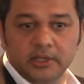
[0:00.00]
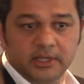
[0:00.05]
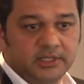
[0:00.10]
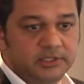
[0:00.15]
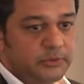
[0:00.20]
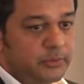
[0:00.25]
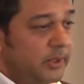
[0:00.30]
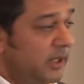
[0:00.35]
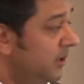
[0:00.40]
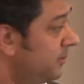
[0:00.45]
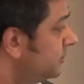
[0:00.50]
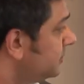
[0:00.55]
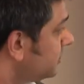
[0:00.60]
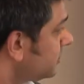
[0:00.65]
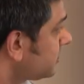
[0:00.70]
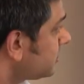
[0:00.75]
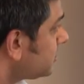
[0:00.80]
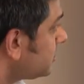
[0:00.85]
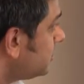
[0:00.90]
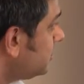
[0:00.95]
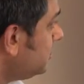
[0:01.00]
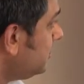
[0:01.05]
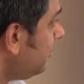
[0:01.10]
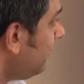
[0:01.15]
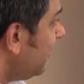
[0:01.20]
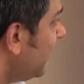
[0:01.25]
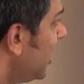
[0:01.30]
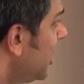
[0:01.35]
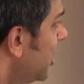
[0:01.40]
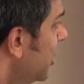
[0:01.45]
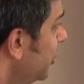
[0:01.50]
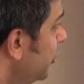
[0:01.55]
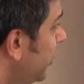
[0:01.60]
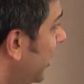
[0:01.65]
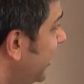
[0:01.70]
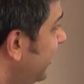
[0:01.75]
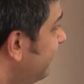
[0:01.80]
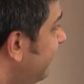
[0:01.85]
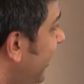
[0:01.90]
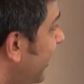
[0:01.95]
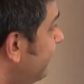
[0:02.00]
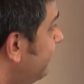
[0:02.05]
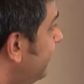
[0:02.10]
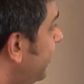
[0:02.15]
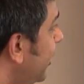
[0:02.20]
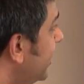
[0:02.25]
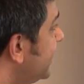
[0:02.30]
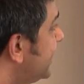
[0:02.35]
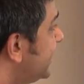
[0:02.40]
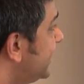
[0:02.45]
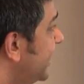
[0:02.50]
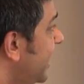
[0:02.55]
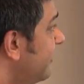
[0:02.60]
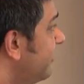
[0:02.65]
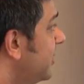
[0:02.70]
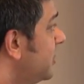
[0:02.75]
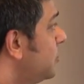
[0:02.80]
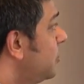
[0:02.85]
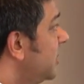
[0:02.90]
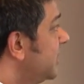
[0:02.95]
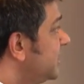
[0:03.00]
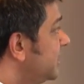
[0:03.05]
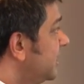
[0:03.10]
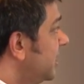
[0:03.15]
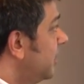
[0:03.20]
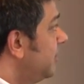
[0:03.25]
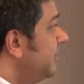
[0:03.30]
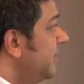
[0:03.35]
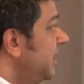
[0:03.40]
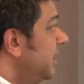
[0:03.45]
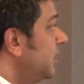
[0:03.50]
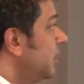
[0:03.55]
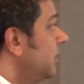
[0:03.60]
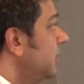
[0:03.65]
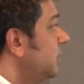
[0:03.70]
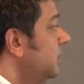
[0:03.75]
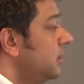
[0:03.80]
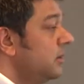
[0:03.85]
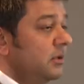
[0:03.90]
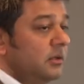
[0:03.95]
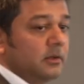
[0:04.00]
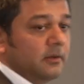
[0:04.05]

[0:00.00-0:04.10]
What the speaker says: as well. 25.7 was the metered,